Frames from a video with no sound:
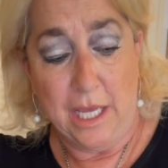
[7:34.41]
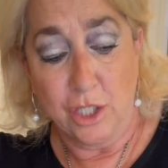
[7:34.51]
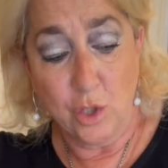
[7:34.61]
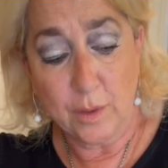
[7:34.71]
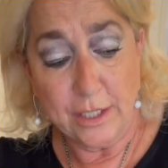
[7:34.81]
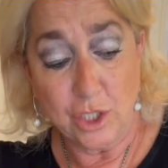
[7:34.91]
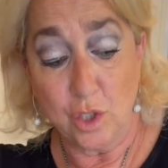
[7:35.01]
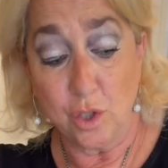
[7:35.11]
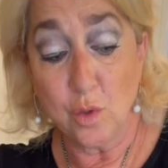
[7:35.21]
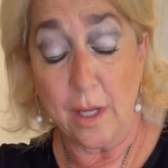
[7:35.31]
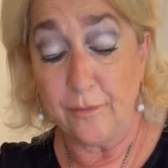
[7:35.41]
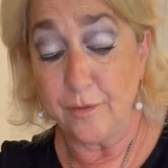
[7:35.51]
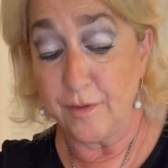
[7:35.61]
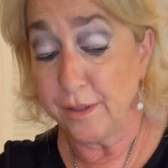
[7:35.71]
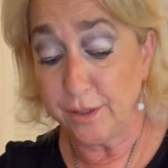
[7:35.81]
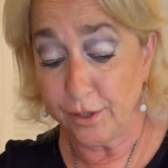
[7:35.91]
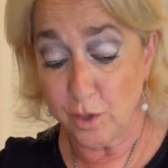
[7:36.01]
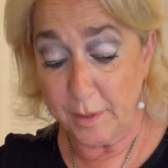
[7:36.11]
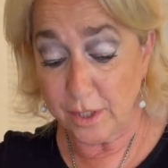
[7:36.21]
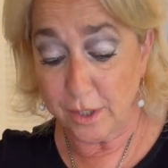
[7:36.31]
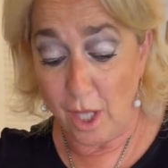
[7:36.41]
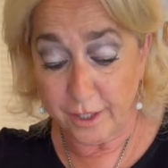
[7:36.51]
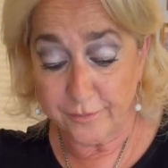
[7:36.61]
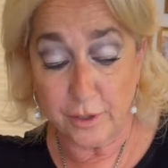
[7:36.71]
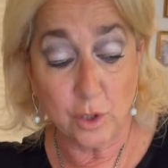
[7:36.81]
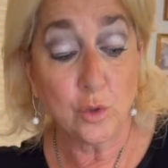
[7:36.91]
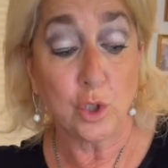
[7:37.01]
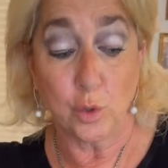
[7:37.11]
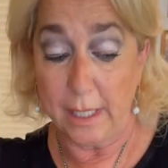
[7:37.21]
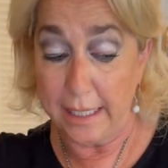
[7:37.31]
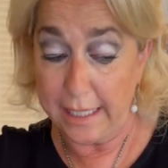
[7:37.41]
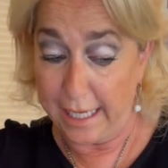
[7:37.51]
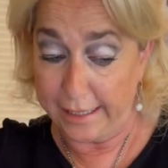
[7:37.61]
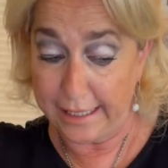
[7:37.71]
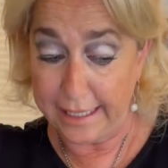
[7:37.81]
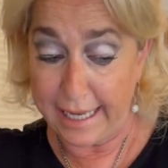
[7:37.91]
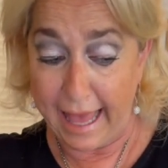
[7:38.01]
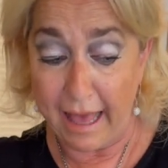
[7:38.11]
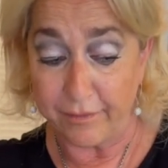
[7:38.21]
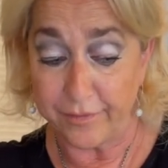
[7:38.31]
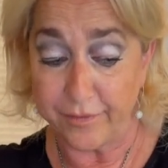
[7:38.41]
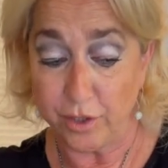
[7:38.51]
If this is too much sauce for you, you can cut it in half.